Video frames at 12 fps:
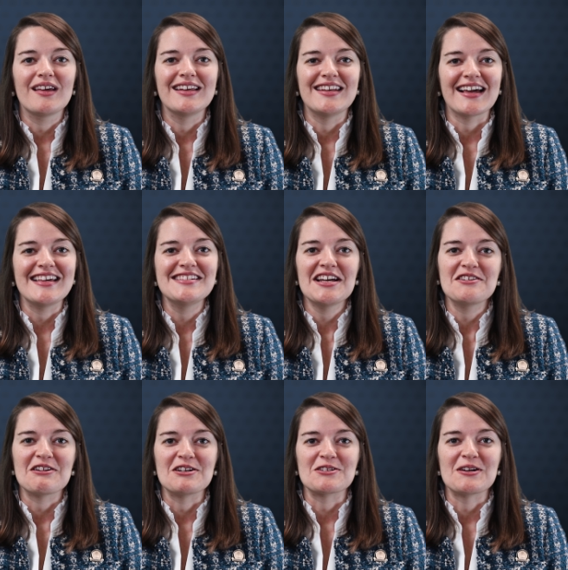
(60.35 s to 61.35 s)
Kentucky State
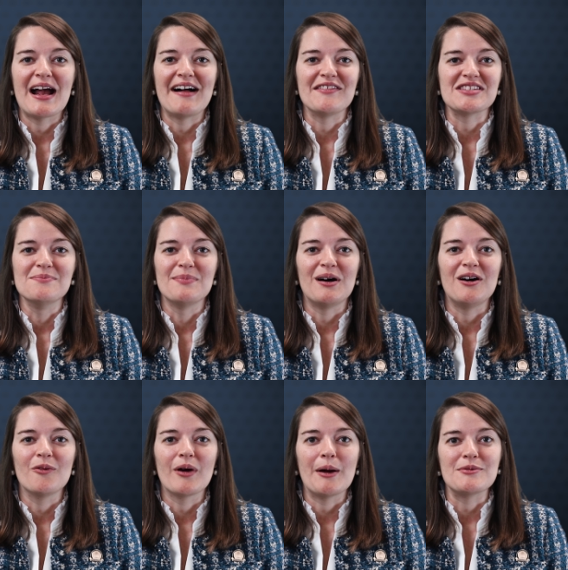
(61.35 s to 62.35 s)
Treasurer Allison
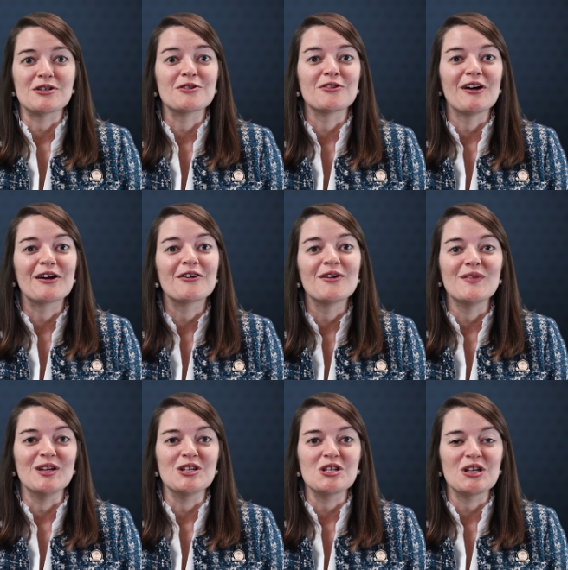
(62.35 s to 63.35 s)
Ball, where I was her Director of
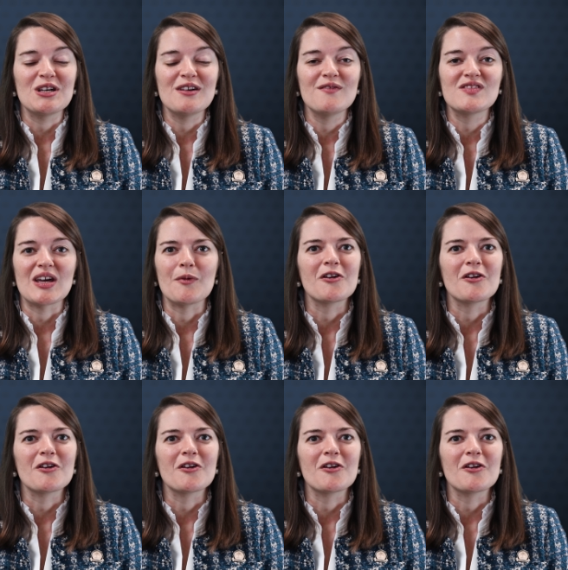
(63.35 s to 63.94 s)
Initiatives. I